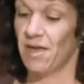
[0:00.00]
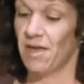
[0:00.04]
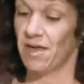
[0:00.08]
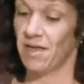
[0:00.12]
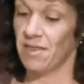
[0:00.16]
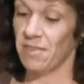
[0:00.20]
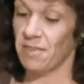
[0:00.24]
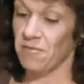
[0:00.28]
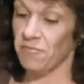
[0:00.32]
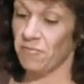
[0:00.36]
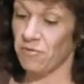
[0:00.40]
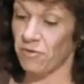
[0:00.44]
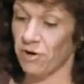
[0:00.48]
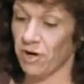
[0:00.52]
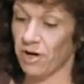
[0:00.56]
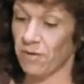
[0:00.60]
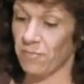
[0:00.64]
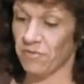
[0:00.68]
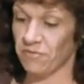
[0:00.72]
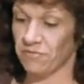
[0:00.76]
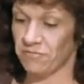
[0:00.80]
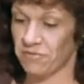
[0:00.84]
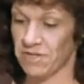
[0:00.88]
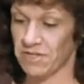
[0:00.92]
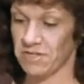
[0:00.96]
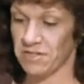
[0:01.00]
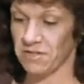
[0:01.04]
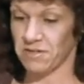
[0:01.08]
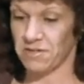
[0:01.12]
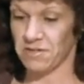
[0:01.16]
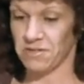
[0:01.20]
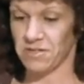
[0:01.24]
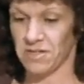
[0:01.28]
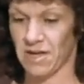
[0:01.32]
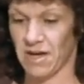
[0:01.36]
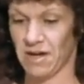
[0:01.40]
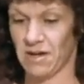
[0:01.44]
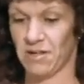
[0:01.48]
in the form of
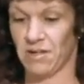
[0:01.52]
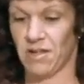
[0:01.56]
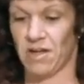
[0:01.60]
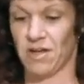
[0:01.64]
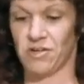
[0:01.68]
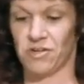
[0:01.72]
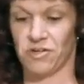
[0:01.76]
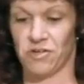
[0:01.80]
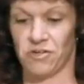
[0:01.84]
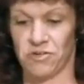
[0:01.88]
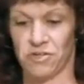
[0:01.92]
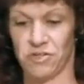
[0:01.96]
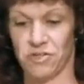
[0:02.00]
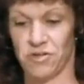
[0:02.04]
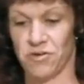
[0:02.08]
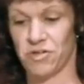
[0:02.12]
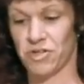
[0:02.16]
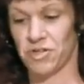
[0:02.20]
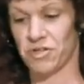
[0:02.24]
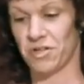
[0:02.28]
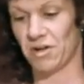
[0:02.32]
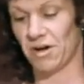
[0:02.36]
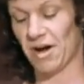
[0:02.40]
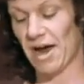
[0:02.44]
physical, psychological, social,